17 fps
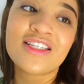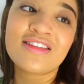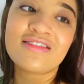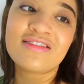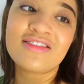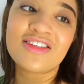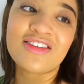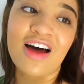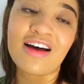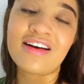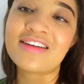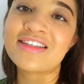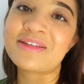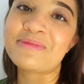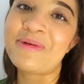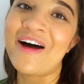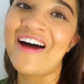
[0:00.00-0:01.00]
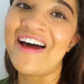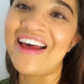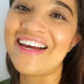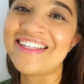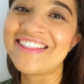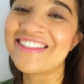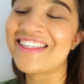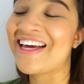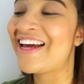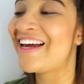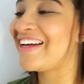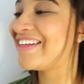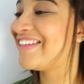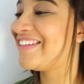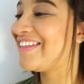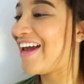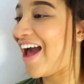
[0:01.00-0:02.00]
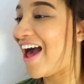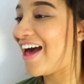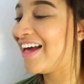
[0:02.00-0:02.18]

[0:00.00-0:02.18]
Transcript: Sucks, but yeah. A